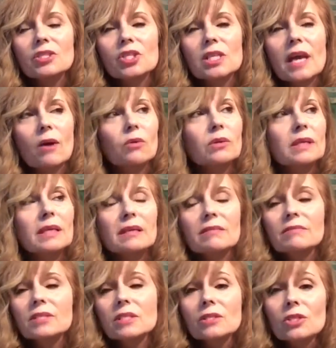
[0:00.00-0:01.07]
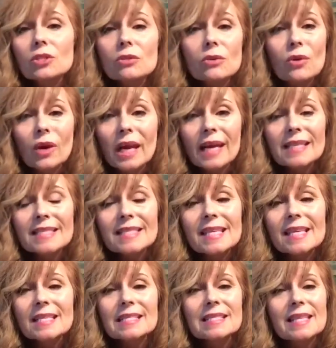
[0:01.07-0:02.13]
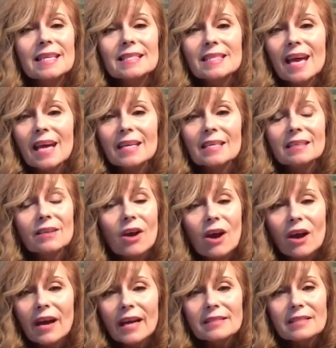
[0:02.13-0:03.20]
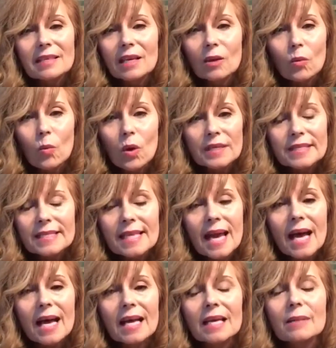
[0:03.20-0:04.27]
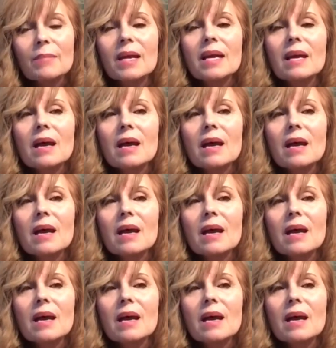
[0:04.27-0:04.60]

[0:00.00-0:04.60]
She outlived 2 grandsons that died in a car accident at one time.